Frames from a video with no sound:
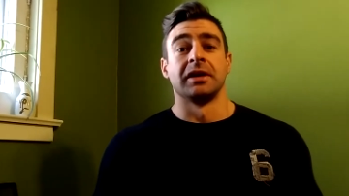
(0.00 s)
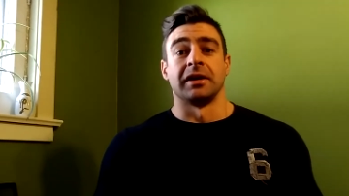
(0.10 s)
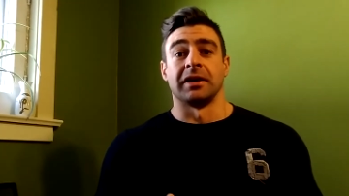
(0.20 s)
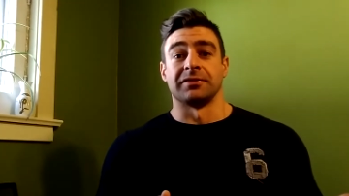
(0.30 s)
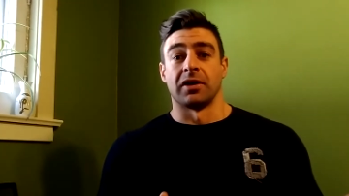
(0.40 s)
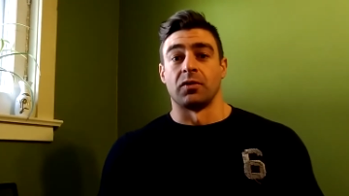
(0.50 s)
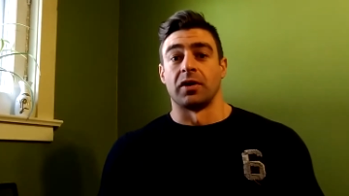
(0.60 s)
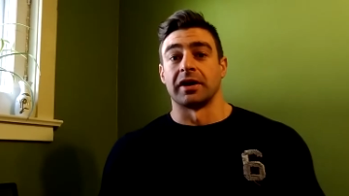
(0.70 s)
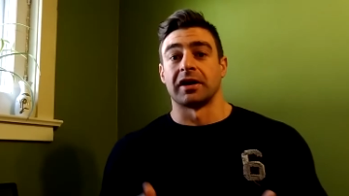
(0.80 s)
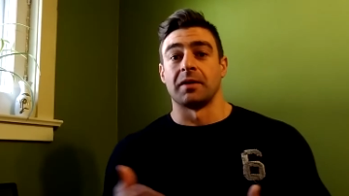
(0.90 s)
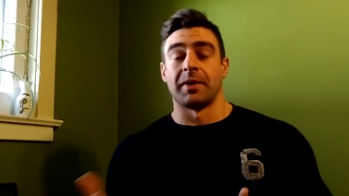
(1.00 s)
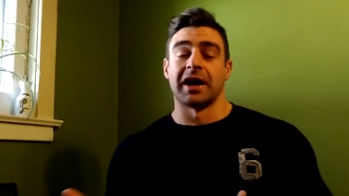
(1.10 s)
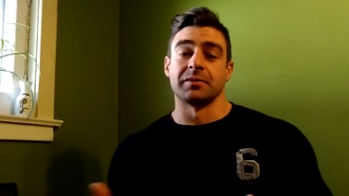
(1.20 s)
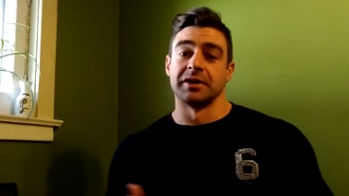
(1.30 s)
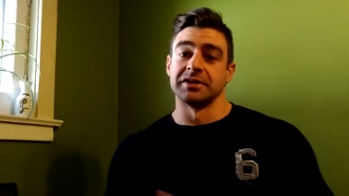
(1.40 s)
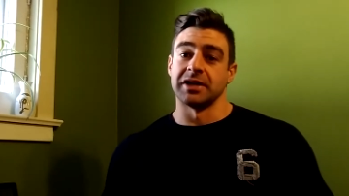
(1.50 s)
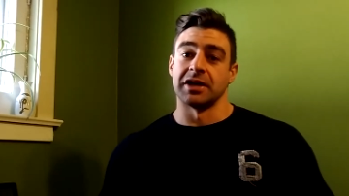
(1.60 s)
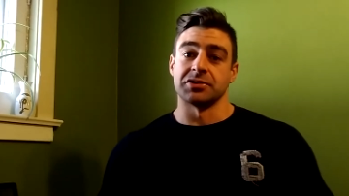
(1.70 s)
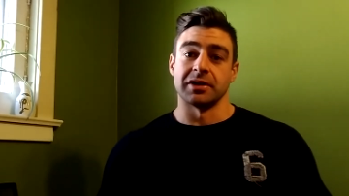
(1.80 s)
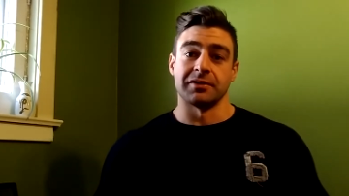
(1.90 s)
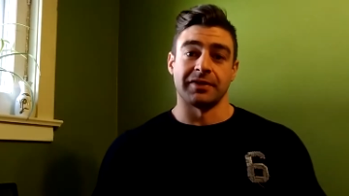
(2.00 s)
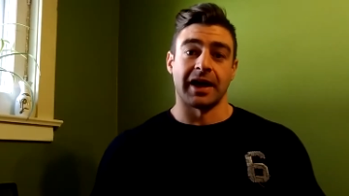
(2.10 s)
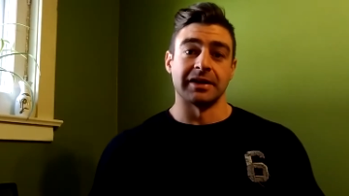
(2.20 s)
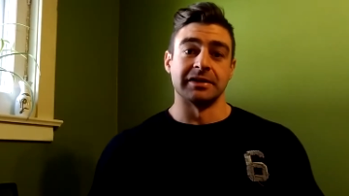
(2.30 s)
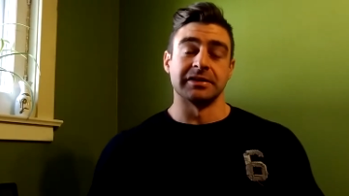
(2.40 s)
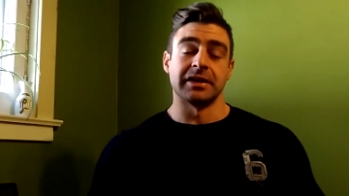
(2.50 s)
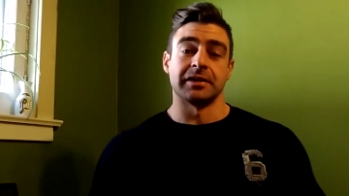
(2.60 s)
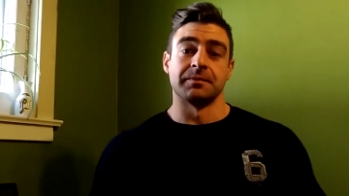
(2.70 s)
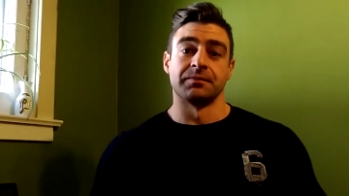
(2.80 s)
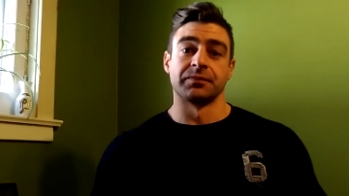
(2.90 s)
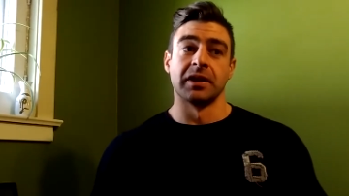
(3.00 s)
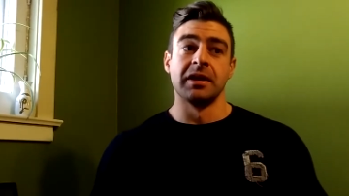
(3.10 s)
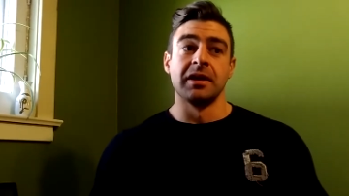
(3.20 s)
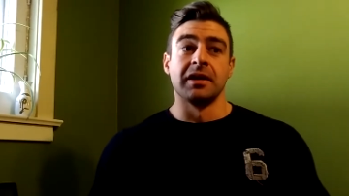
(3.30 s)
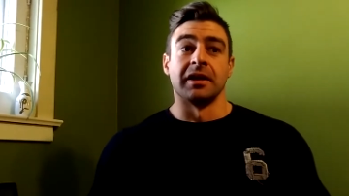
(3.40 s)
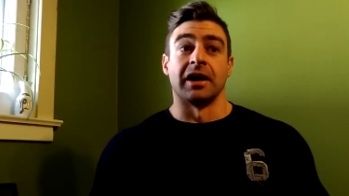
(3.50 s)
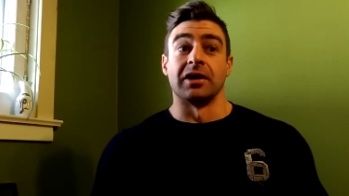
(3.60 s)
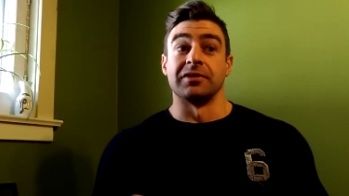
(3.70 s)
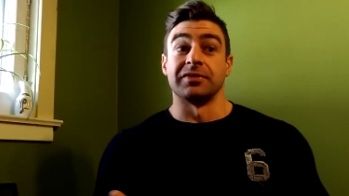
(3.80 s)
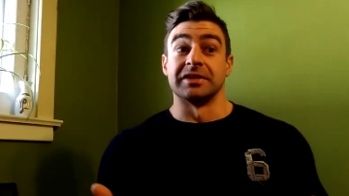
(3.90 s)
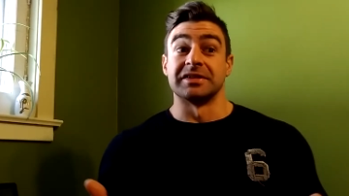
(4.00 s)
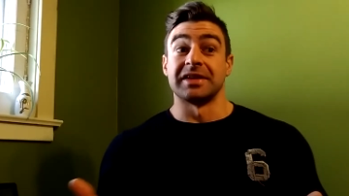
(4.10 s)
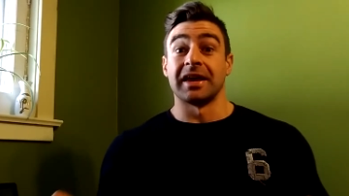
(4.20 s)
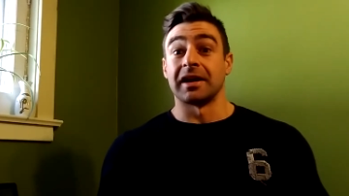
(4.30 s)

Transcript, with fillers: if I want to cut back my saturated fat intake. Now, if instead